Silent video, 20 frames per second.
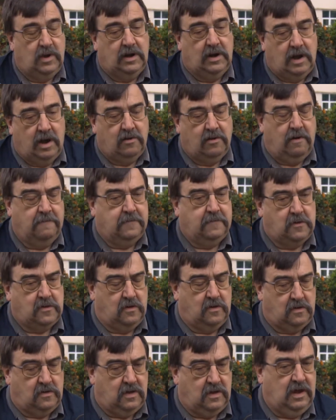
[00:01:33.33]
Our
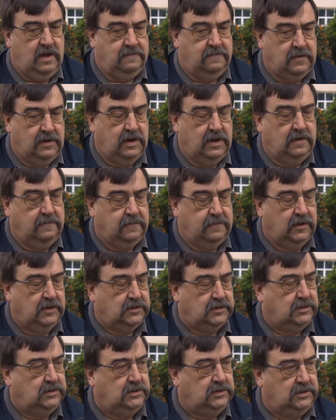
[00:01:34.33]
officers gave the leaflets